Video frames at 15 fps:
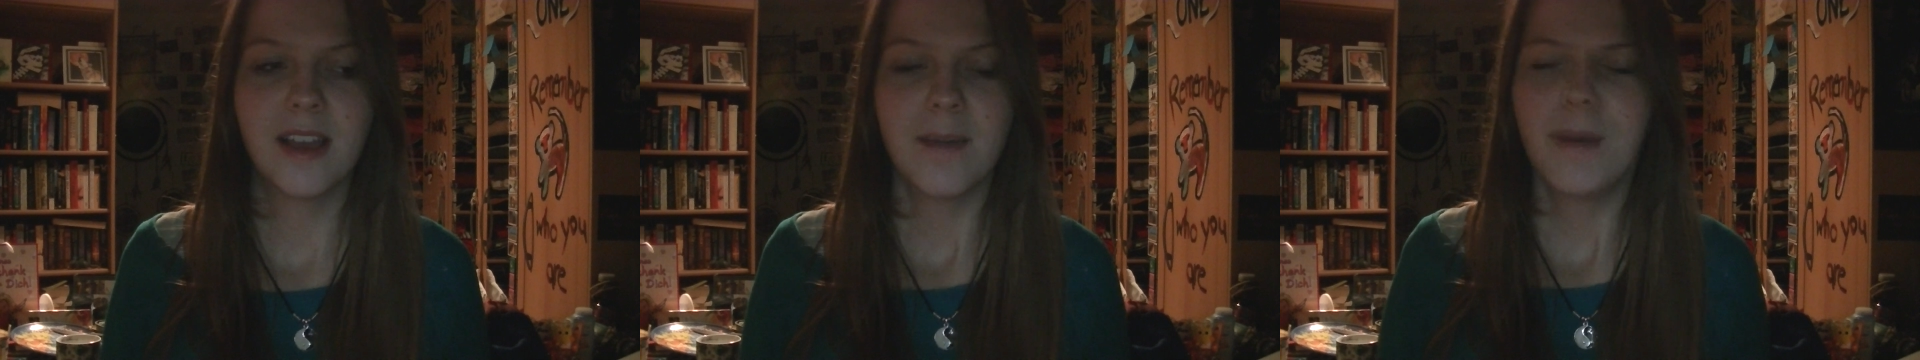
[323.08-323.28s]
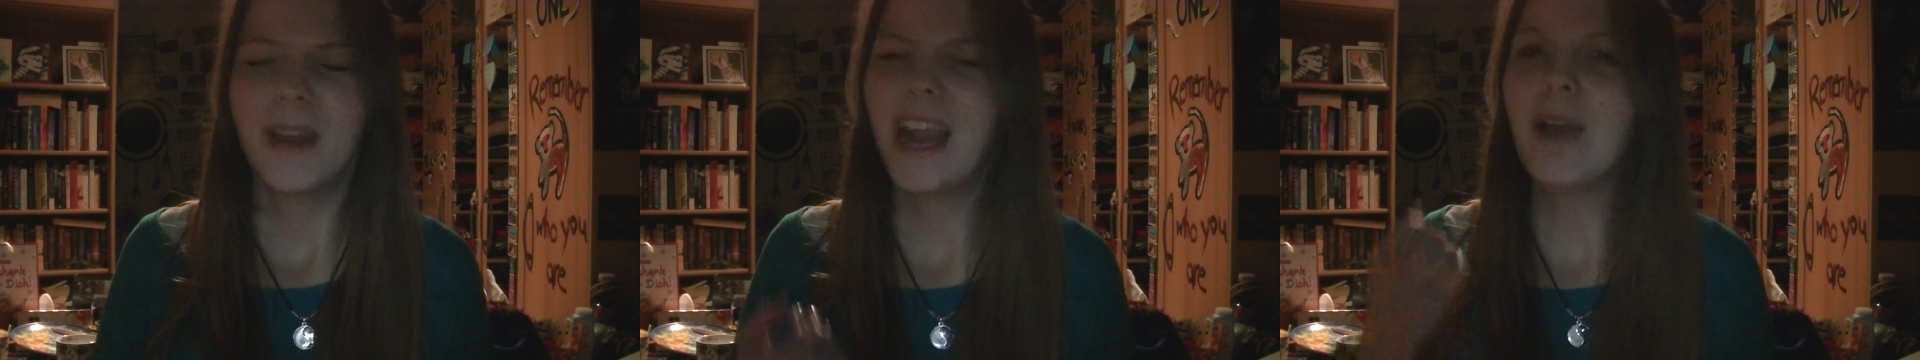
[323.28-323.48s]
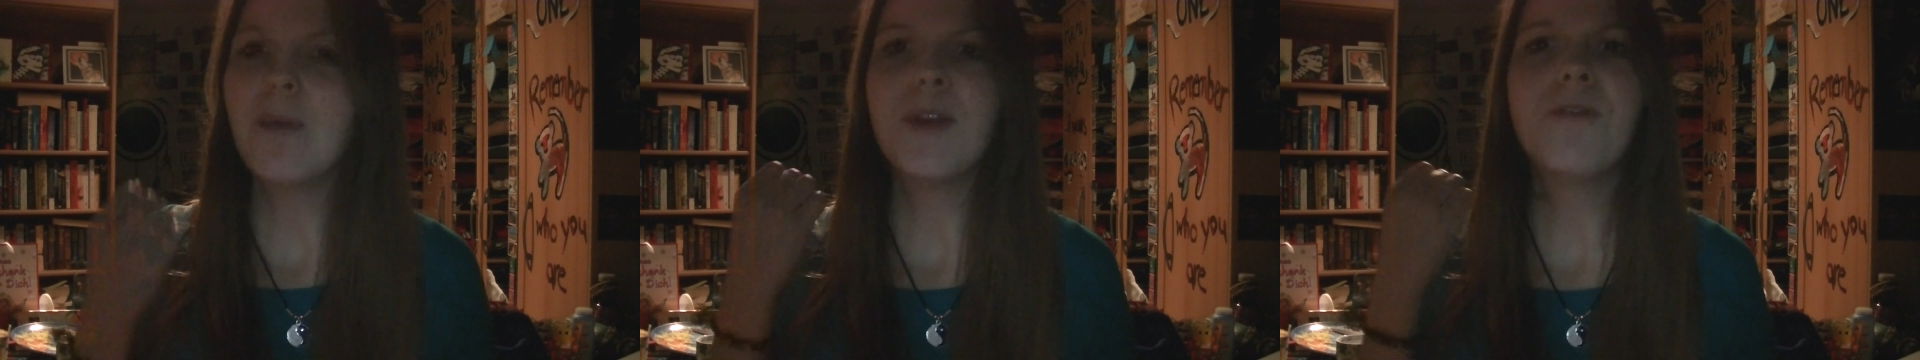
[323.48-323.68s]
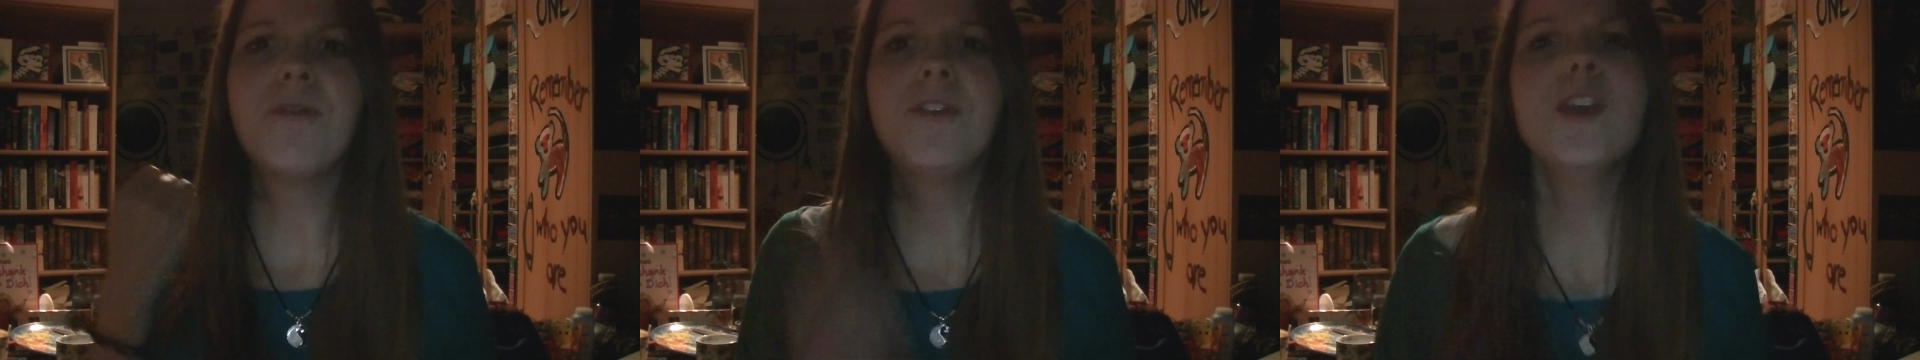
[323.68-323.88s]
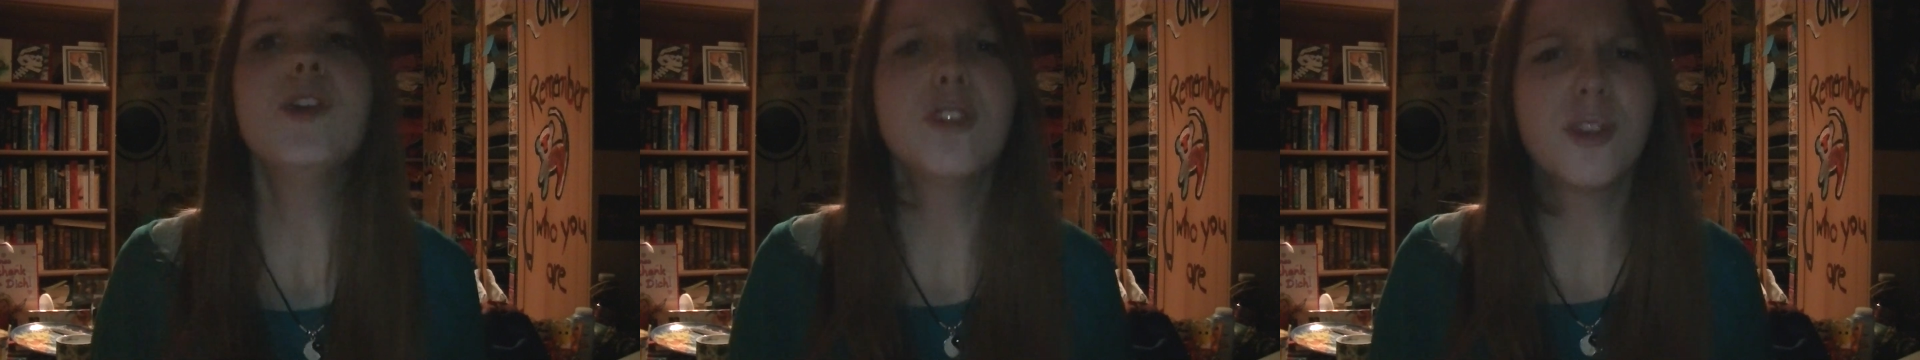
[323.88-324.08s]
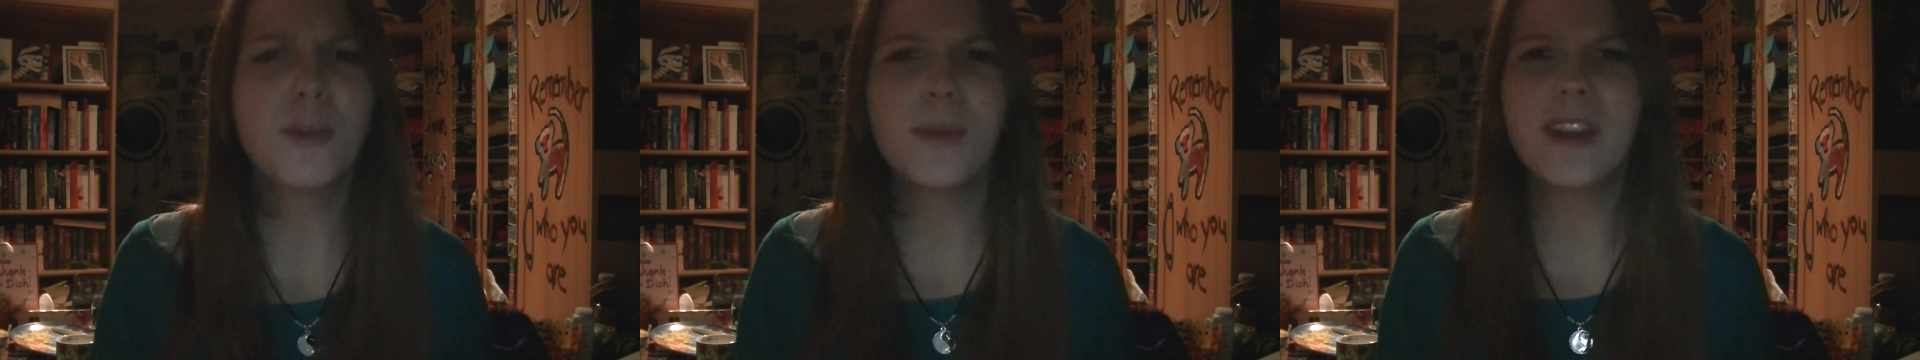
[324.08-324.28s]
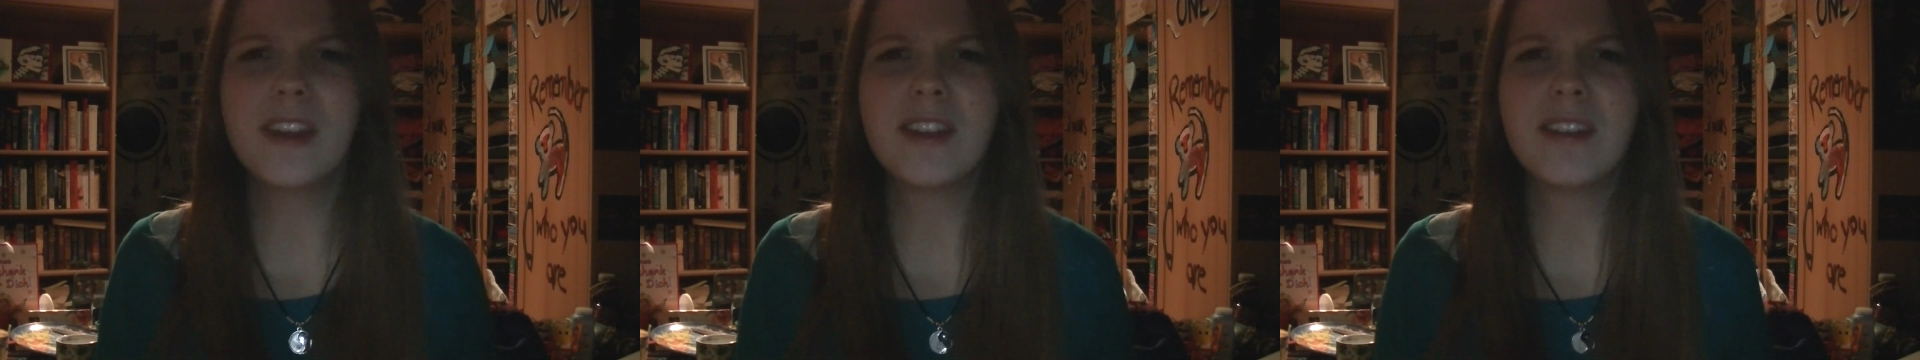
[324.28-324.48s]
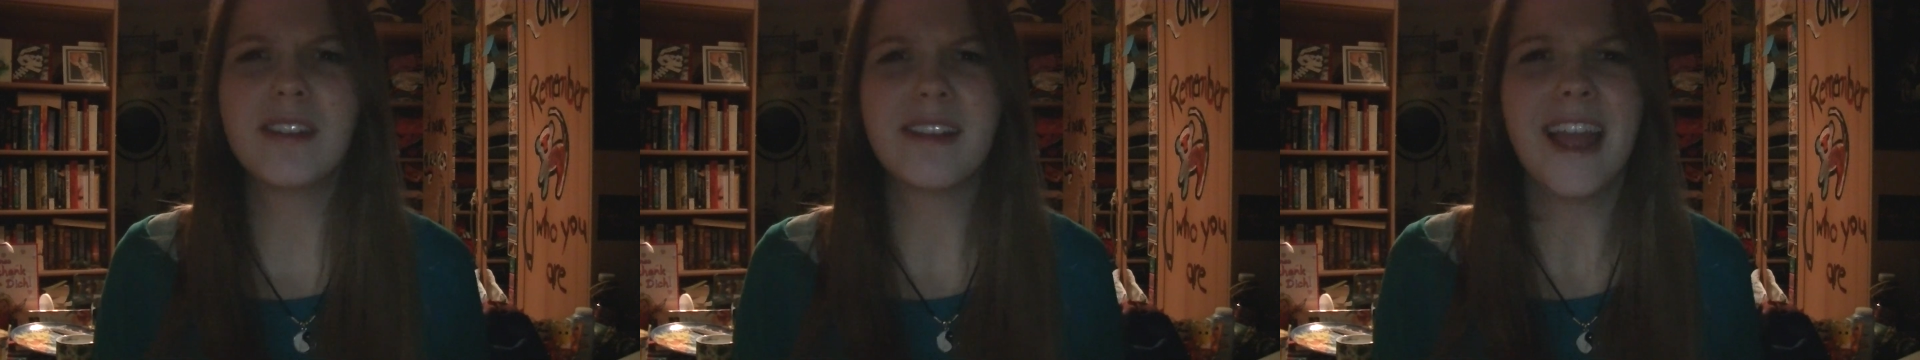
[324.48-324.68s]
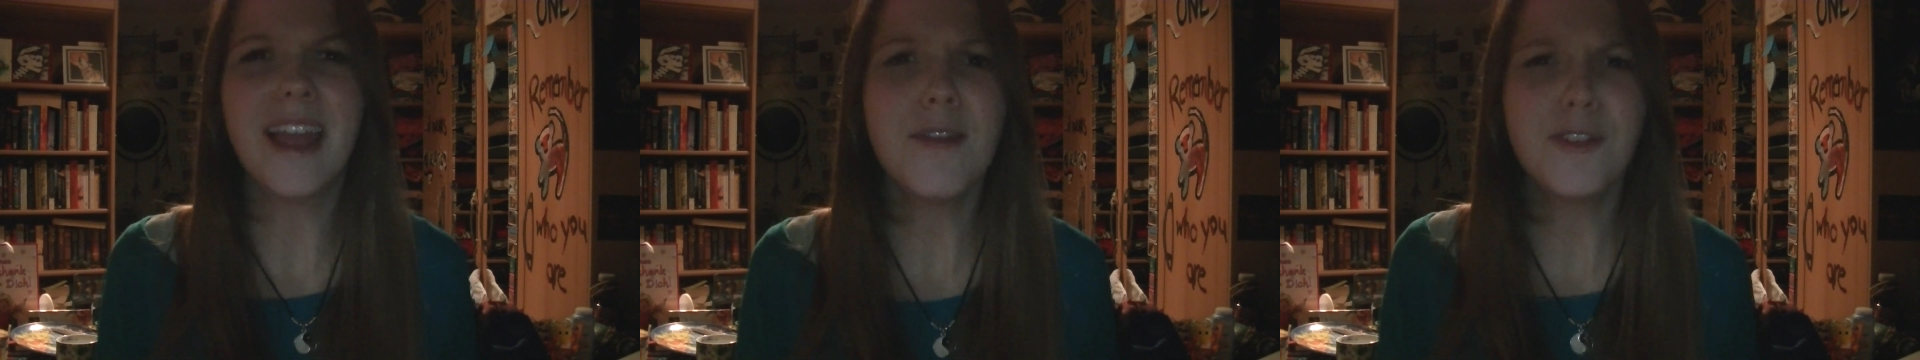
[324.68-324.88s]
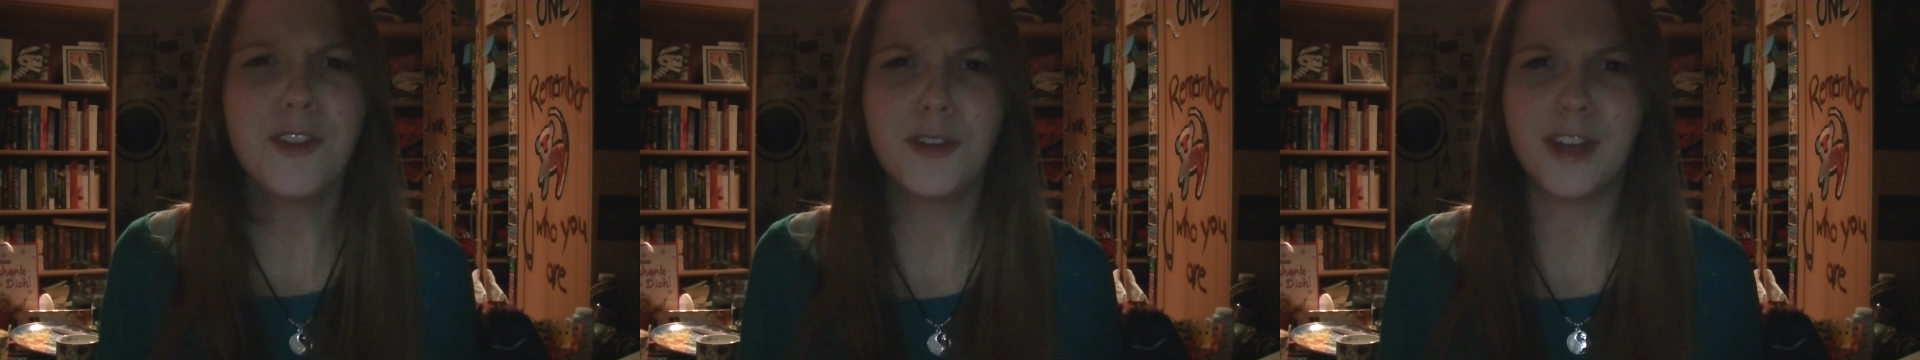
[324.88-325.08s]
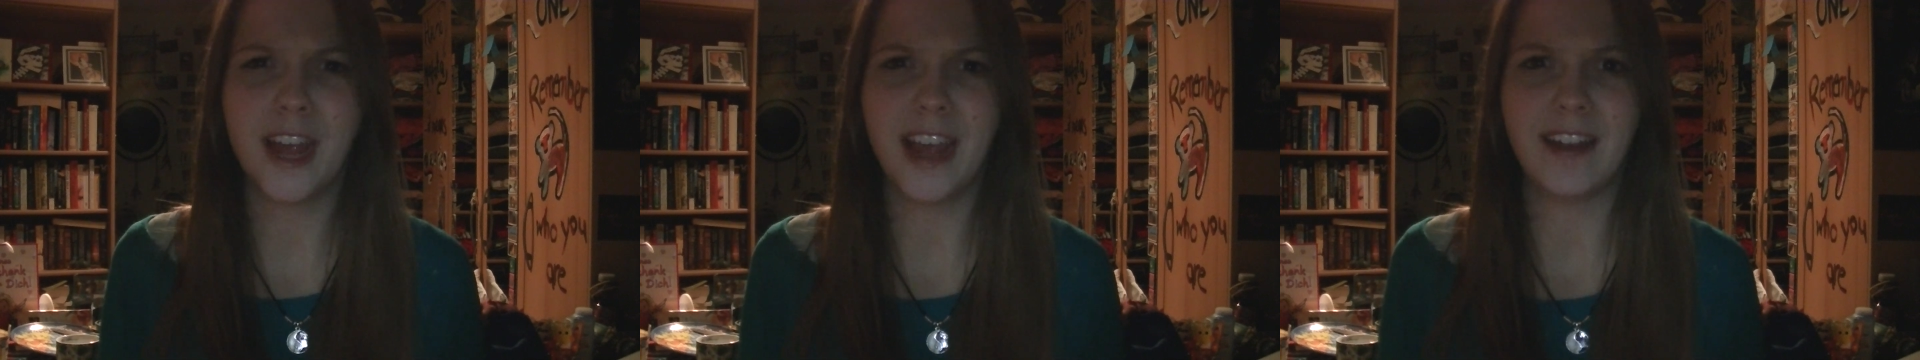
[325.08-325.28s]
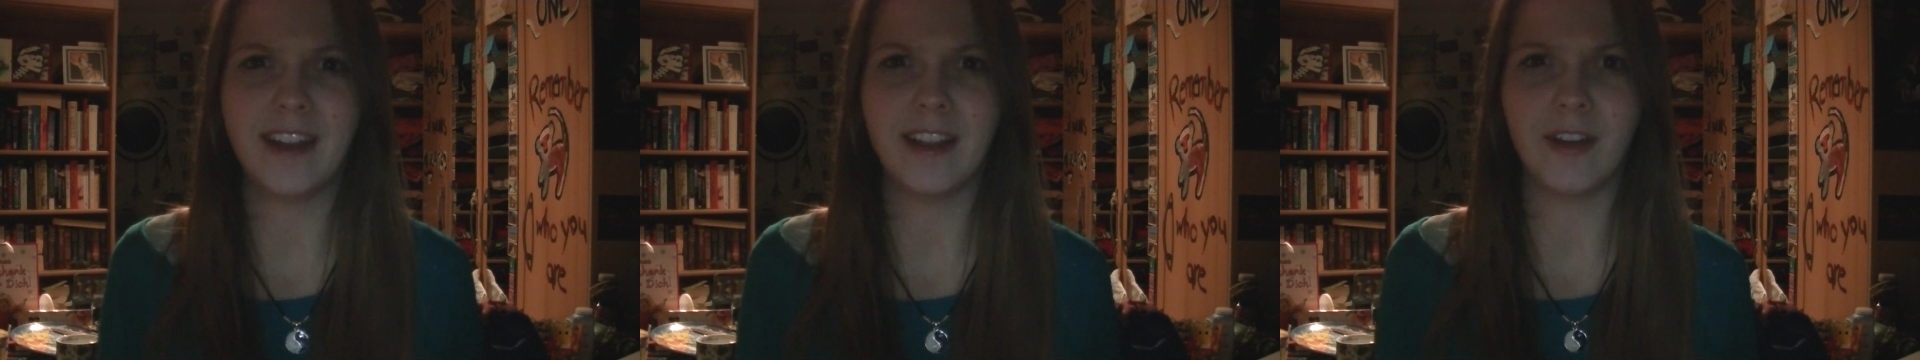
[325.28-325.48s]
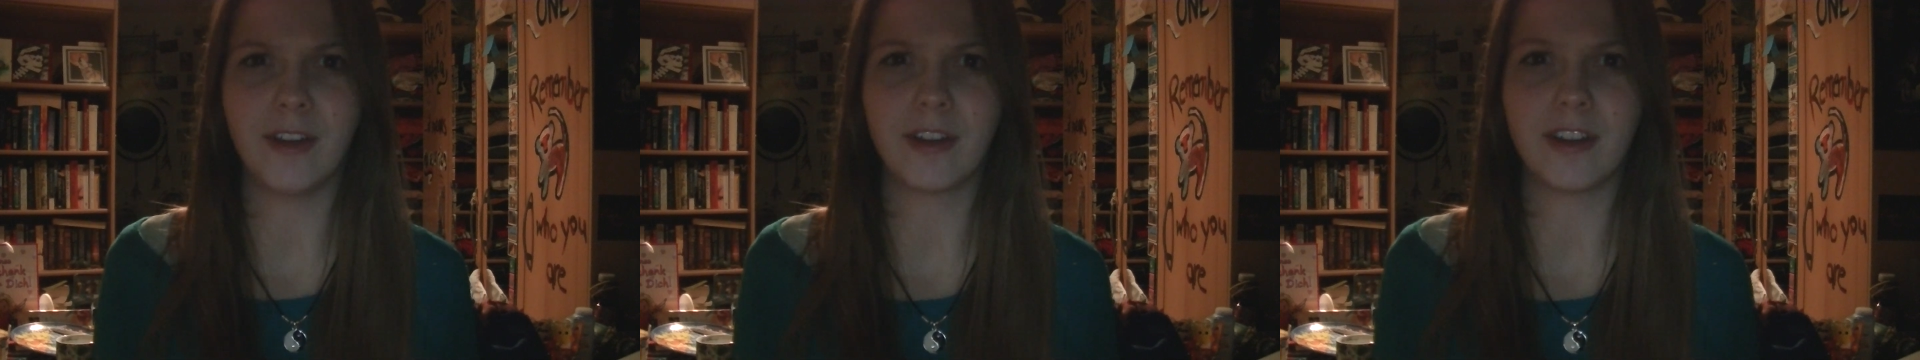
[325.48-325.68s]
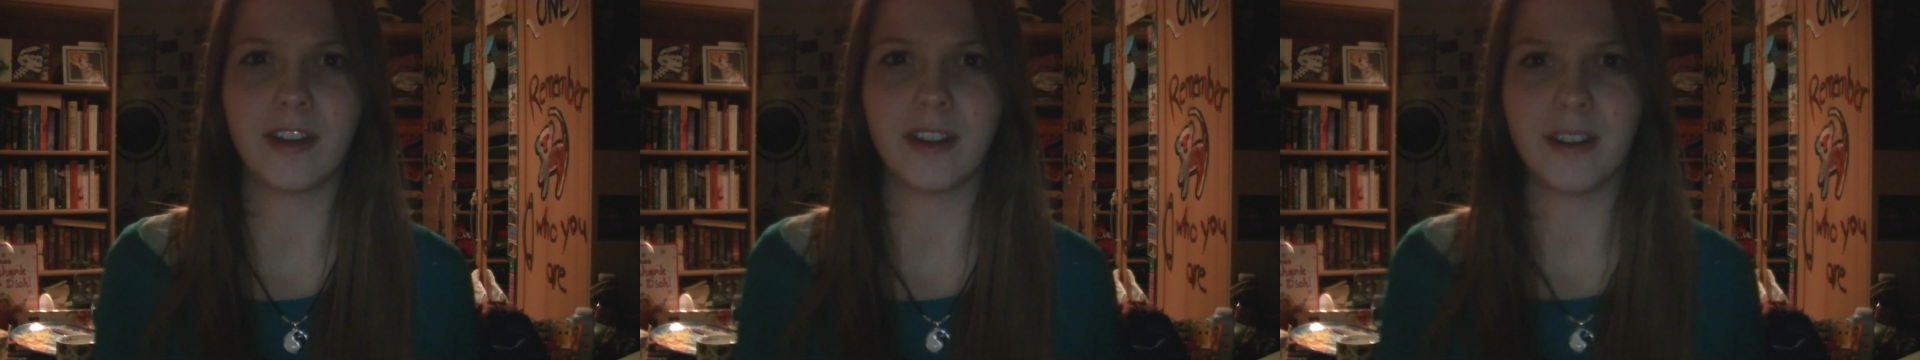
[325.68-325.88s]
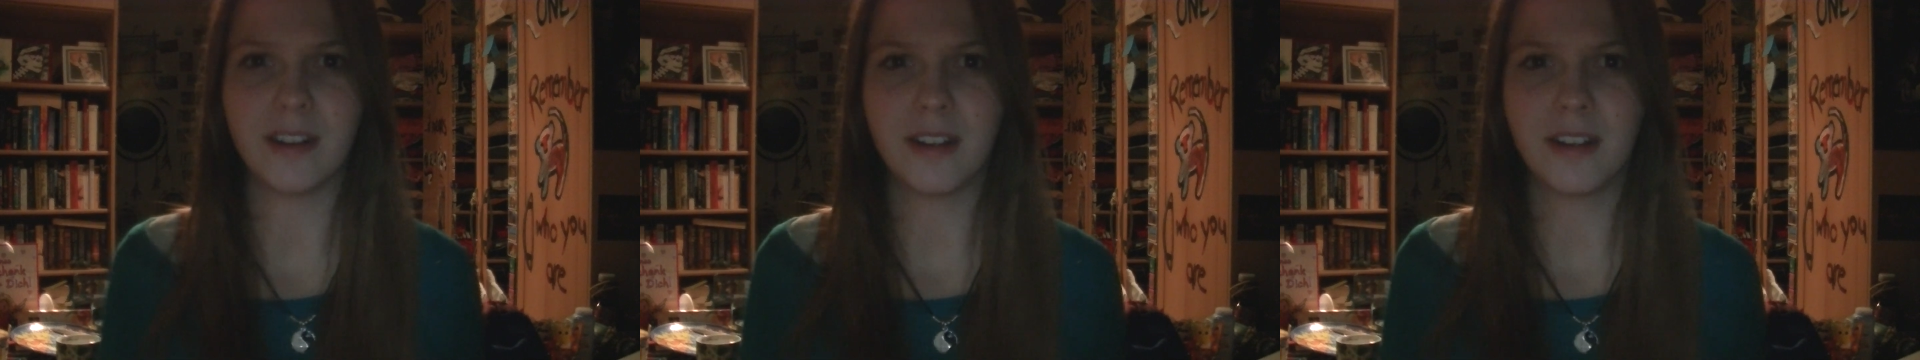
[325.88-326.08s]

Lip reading: But I refuse to be a slave to it any longer.